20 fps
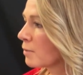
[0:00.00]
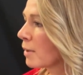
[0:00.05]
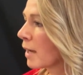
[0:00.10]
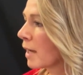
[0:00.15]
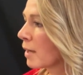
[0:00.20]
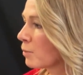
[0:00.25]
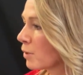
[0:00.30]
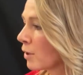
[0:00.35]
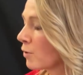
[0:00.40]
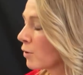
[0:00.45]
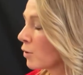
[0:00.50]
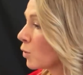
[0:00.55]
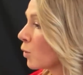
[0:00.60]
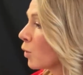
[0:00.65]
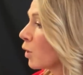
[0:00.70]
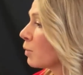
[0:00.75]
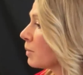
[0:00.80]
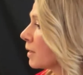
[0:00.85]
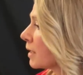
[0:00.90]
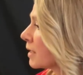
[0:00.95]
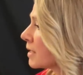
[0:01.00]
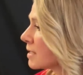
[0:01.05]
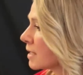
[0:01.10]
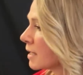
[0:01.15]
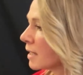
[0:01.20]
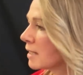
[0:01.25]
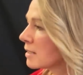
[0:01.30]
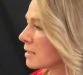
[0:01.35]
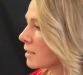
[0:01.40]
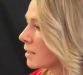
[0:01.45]
by Brother Knorr
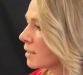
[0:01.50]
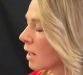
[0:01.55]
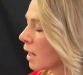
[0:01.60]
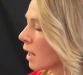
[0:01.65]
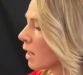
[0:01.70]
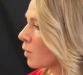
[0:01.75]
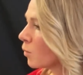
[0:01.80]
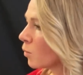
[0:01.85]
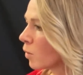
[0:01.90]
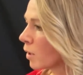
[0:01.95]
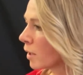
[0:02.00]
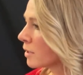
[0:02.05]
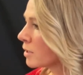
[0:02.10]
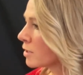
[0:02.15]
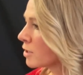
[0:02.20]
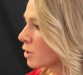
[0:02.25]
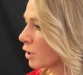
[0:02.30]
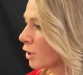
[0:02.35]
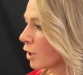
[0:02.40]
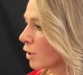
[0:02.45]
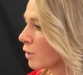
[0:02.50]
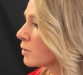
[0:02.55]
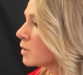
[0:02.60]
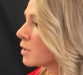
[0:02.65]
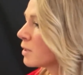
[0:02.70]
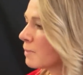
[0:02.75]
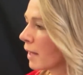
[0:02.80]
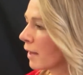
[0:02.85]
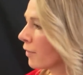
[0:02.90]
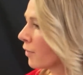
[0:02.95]
because he did not want to
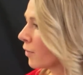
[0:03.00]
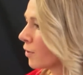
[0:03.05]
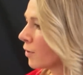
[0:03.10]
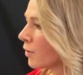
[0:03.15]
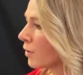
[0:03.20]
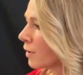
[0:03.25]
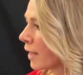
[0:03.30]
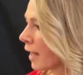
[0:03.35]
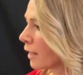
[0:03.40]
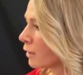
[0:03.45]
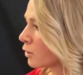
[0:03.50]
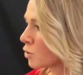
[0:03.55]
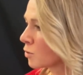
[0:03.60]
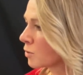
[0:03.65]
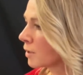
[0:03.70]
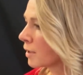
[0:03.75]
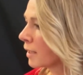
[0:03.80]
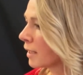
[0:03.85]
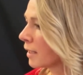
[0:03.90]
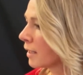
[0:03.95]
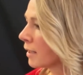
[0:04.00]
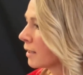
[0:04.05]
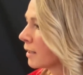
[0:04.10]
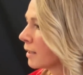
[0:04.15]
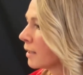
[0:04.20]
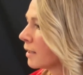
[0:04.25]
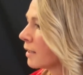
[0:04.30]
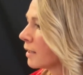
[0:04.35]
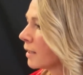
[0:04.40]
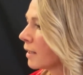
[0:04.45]
go to Bethel
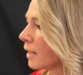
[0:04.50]
actually,